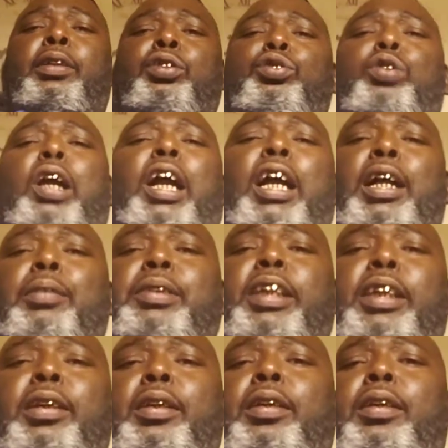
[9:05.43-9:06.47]
dry them.
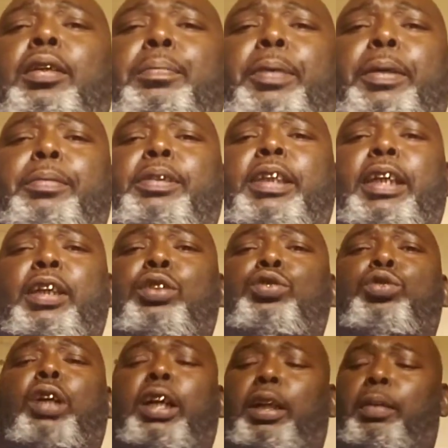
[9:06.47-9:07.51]
Take a paper towel and
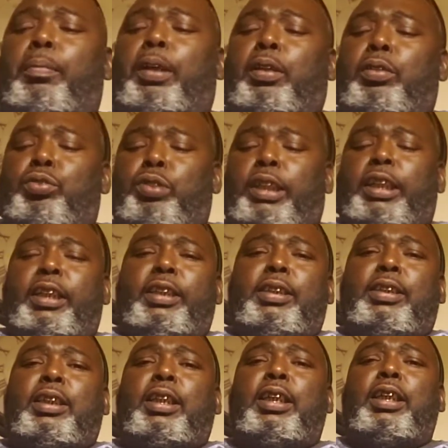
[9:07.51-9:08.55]
dry them out, dry that
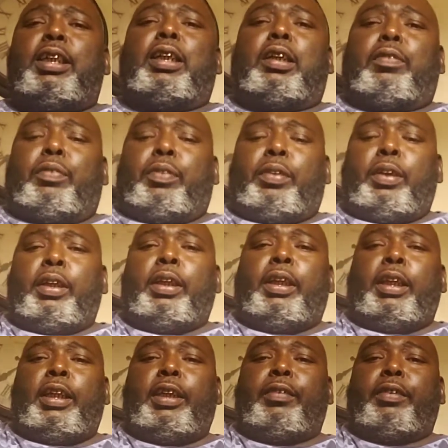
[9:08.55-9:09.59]
skin off
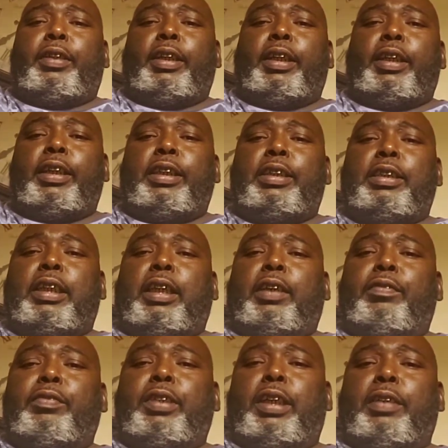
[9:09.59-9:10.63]
and everything. And
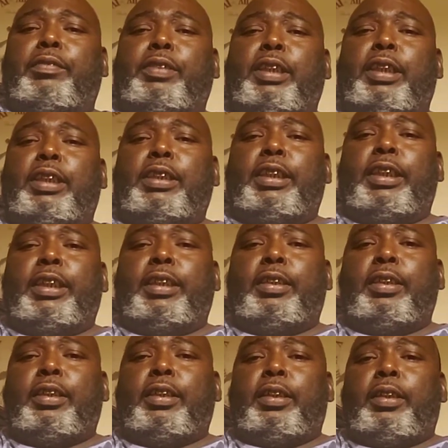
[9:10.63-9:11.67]
I've done that
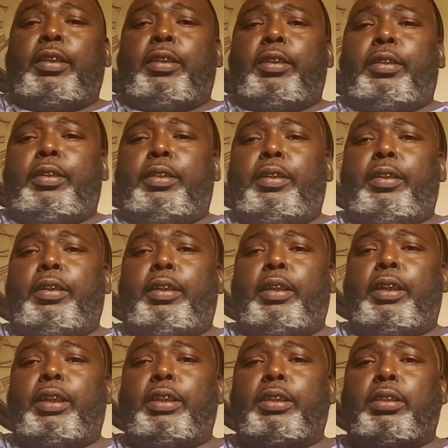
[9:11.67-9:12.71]
here.
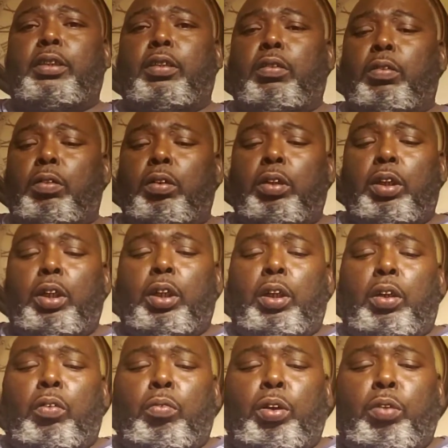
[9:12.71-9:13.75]
And so
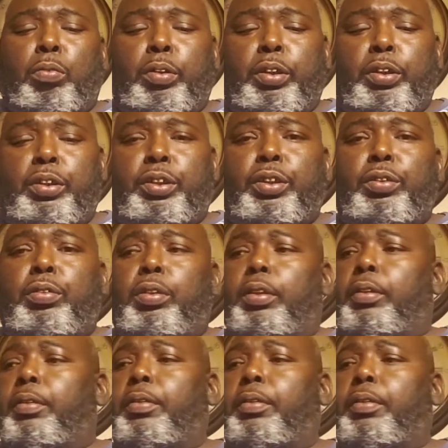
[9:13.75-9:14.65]
what we'll do